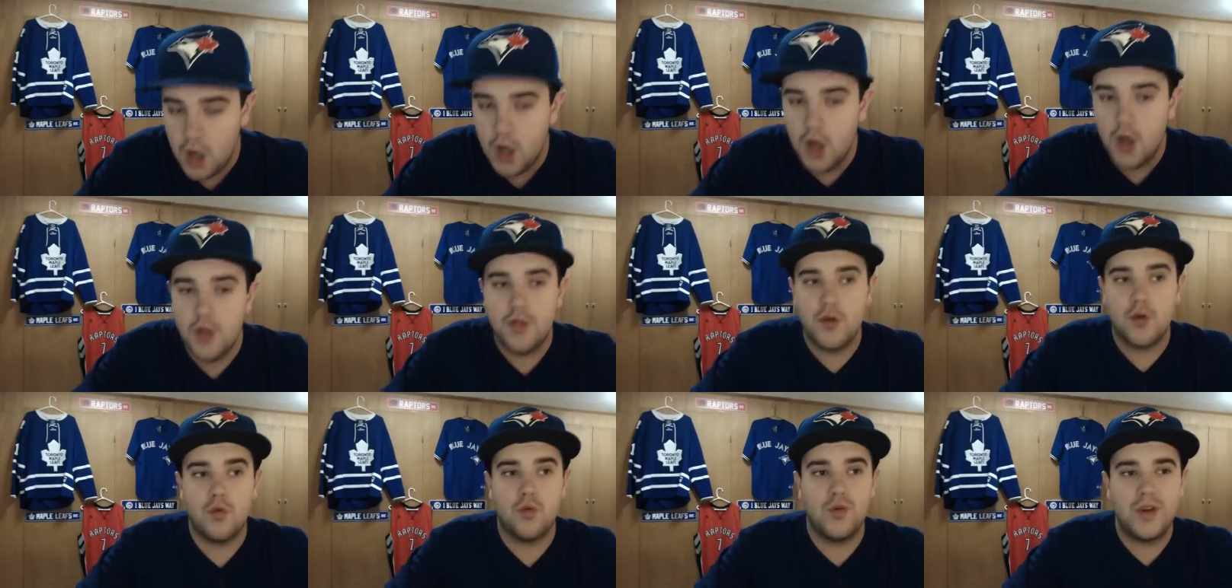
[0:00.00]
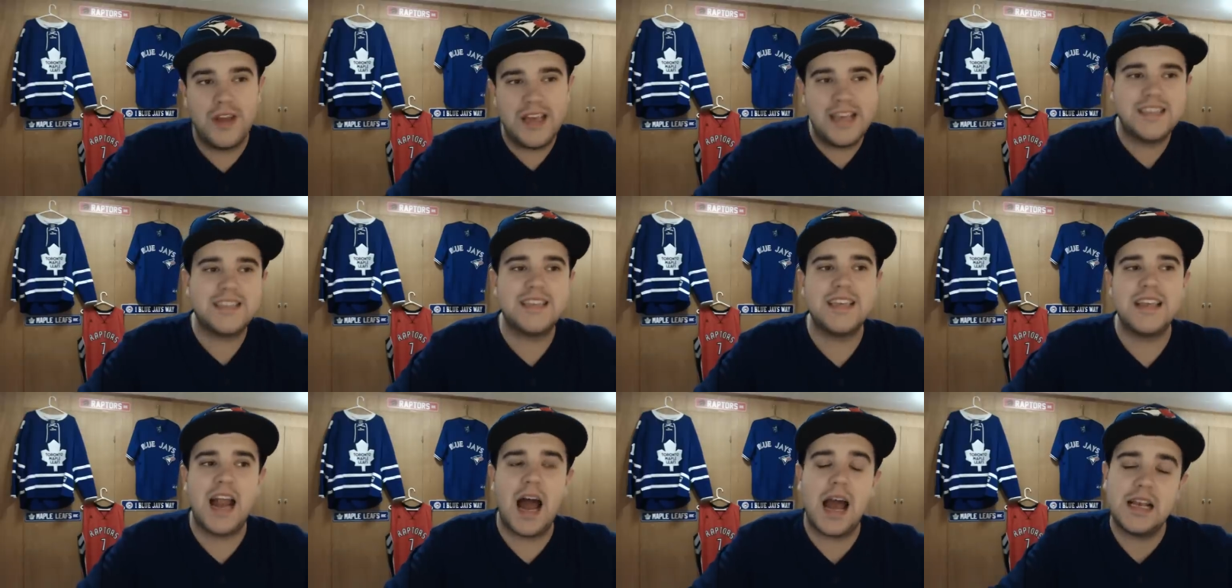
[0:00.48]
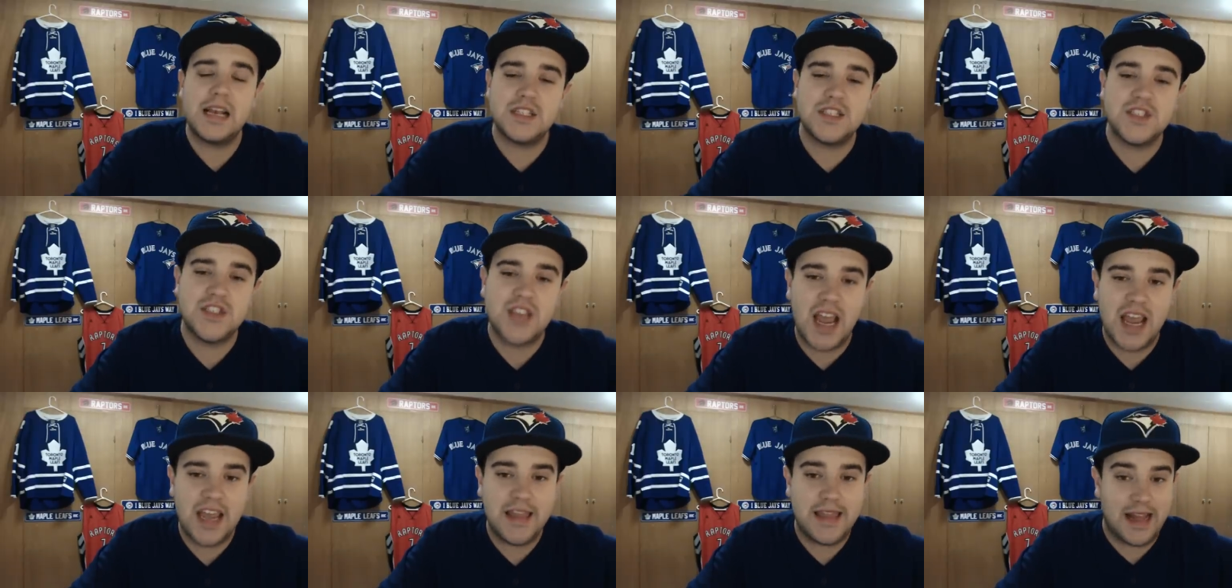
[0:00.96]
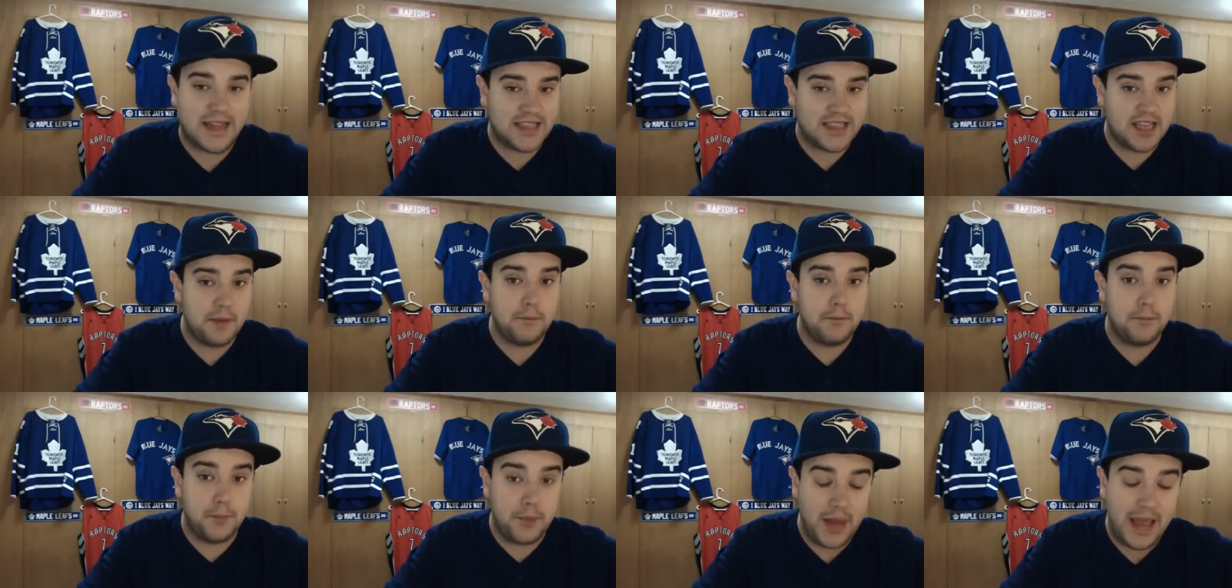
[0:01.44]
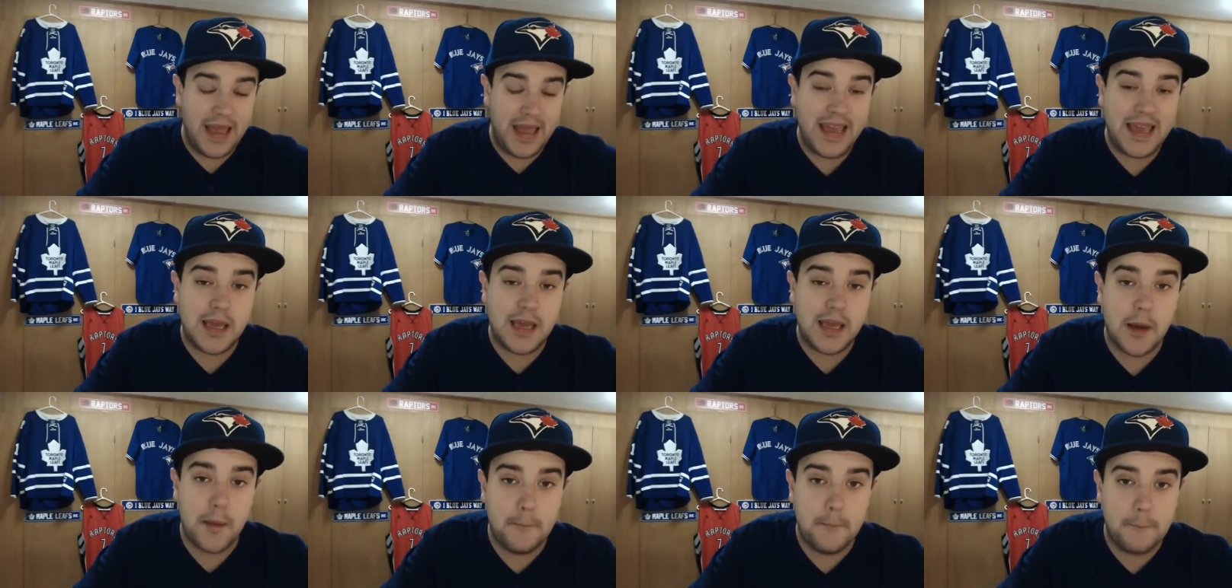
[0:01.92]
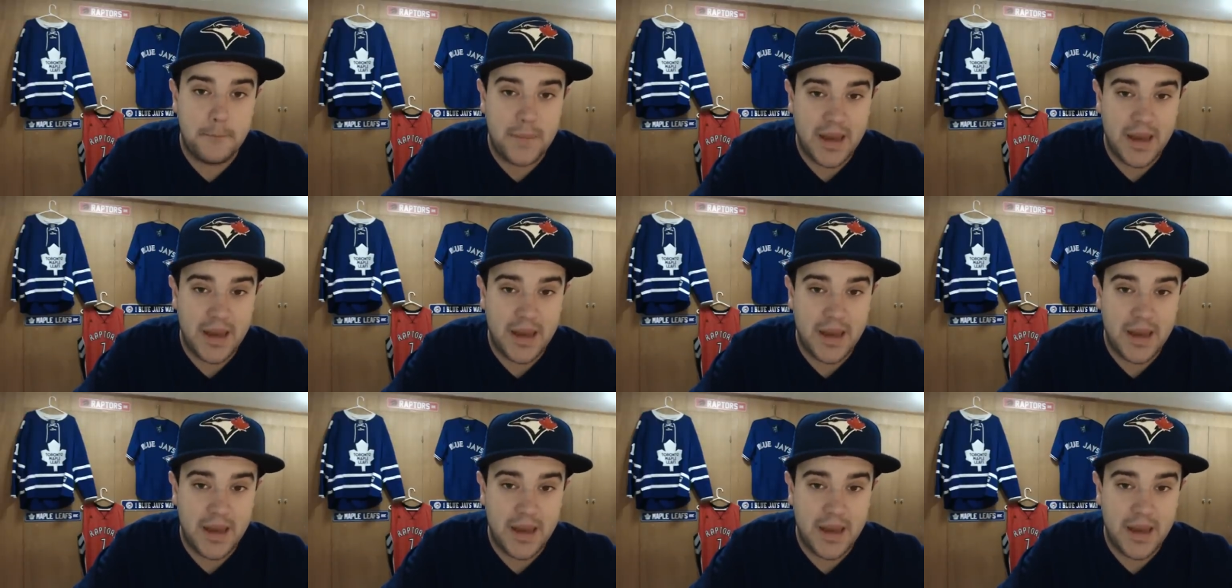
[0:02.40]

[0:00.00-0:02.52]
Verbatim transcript: The reason I say that's a big,